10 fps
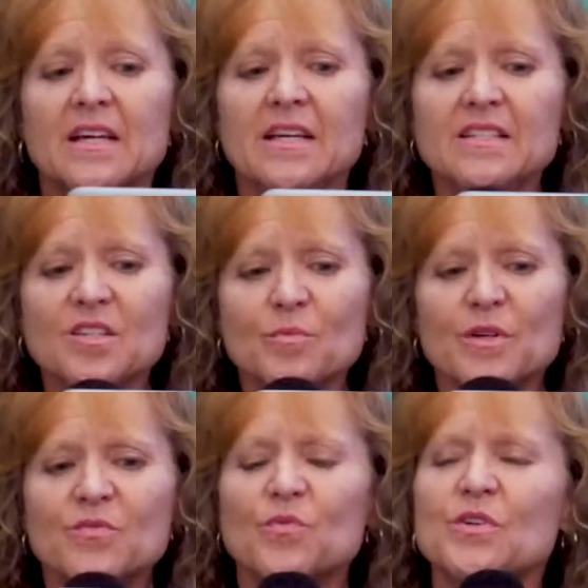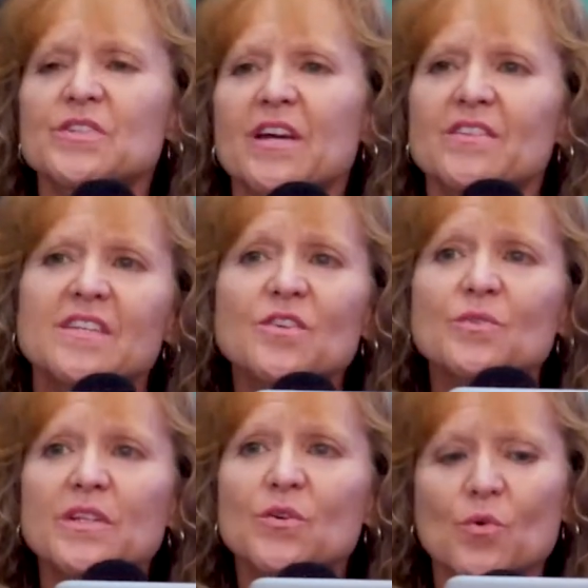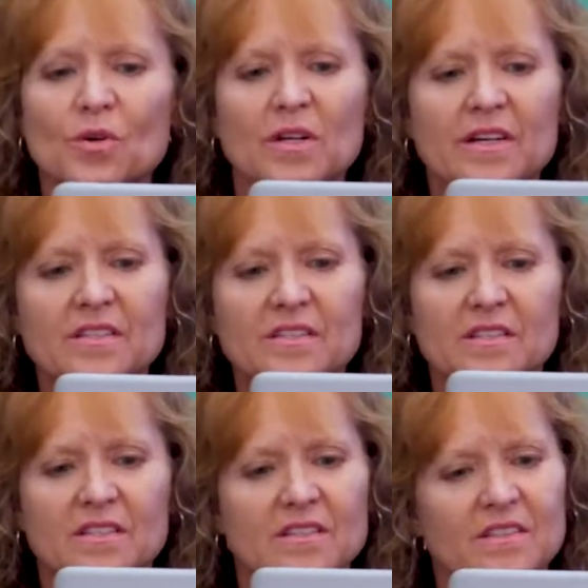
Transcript: In summary, Forescout centrally correlates